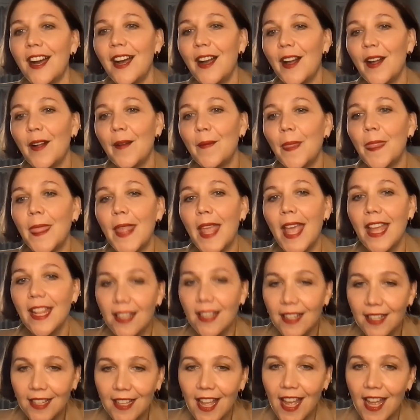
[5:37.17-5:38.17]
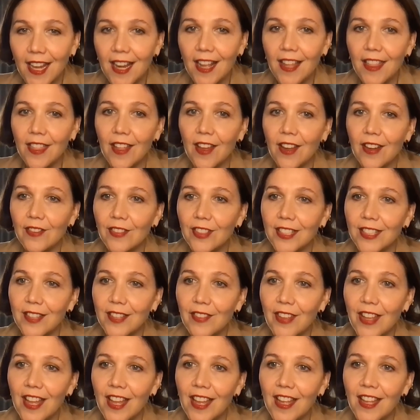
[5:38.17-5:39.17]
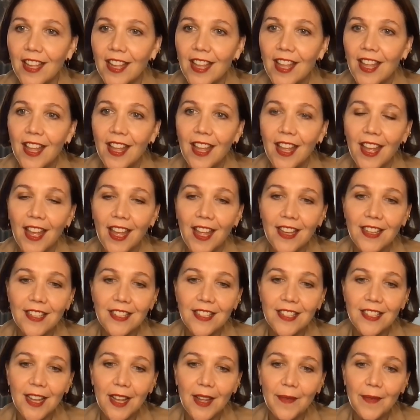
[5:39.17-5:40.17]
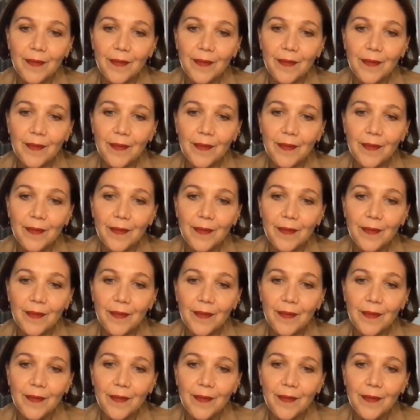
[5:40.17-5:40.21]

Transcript: And again, I thought of Olivia, and